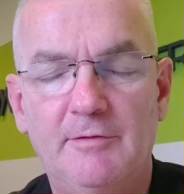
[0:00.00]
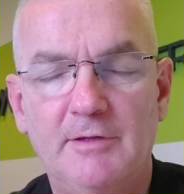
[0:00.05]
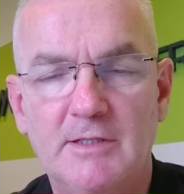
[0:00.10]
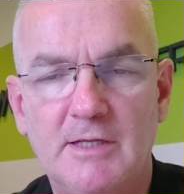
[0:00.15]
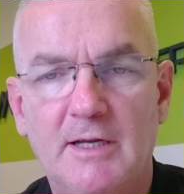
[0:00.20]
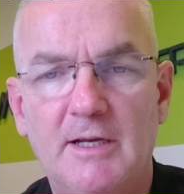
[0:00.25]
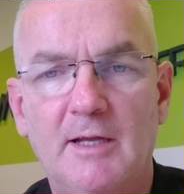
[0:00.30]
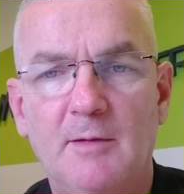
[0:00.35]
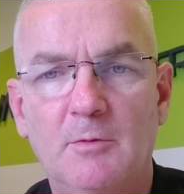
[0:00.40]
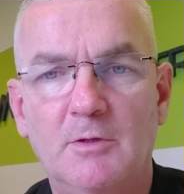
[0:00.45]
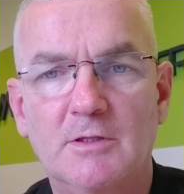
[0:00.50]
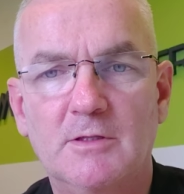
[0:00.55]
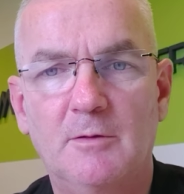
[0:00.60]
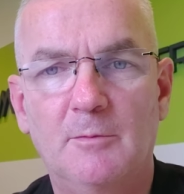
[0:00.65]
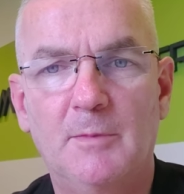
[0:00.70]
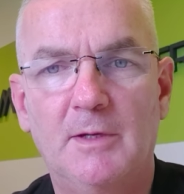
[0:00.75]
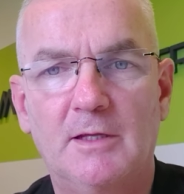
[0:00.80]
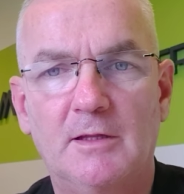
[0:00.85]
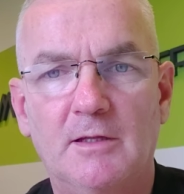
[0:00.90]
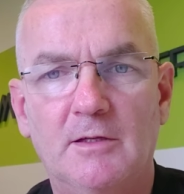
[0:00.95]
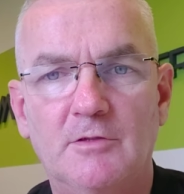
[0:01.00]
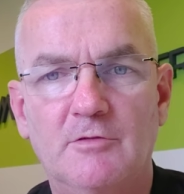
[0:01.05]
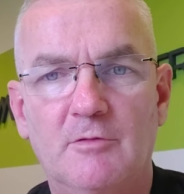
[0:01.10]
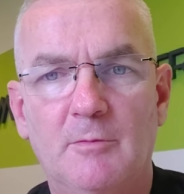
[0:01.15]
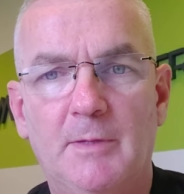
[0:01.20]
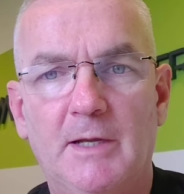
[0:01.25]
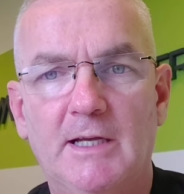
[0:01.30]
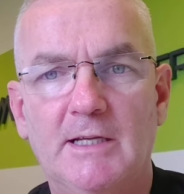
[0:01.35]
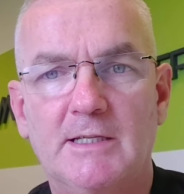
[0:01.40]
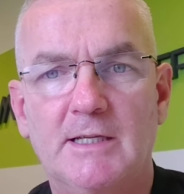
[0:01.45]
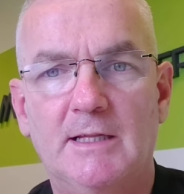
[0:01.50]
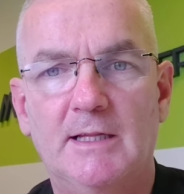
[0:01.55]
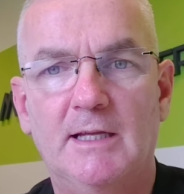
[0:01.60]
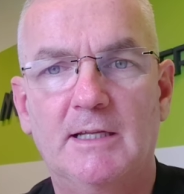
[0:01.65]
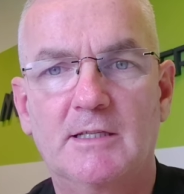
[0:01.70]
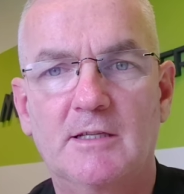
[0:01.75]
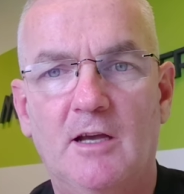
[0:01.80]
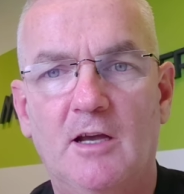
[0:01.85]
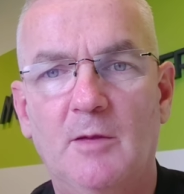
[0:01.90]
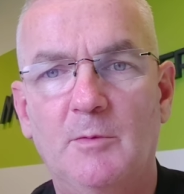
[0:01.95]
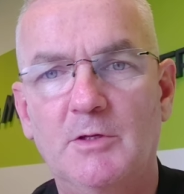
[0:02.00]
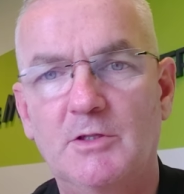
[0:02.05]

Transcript: he's unable to make those repairs in that time,